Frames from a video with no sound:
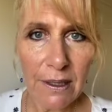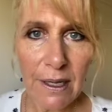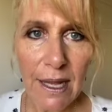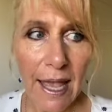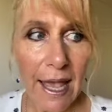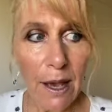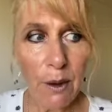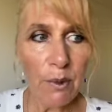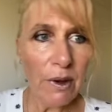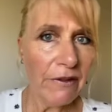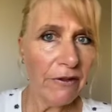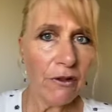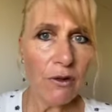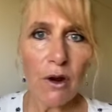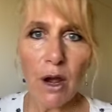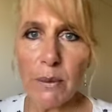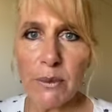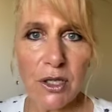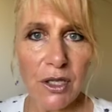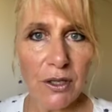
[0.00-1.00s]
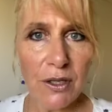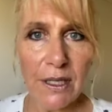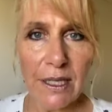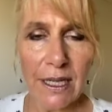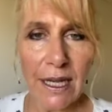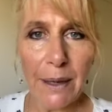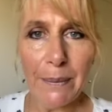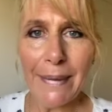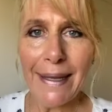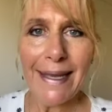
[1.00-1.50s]
however I'm turning
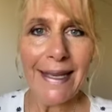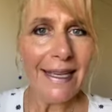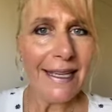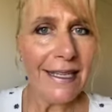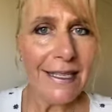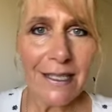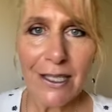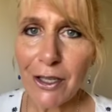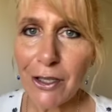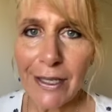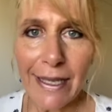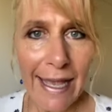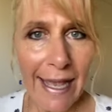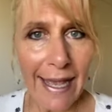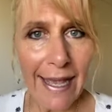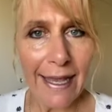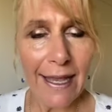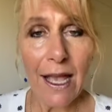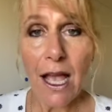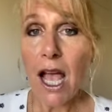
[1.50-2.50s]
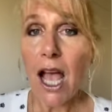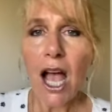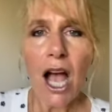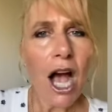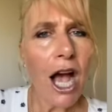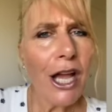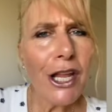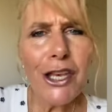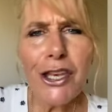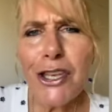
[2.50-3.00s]
up is okay.
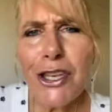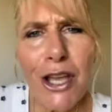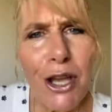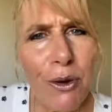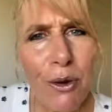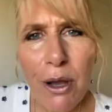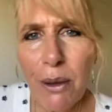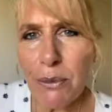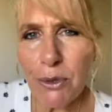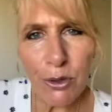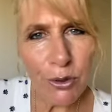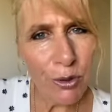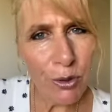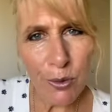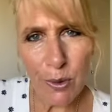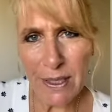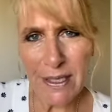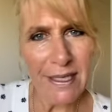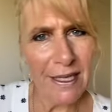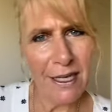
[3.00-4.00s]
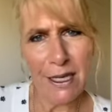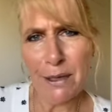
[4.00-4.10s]
I know I'm not always going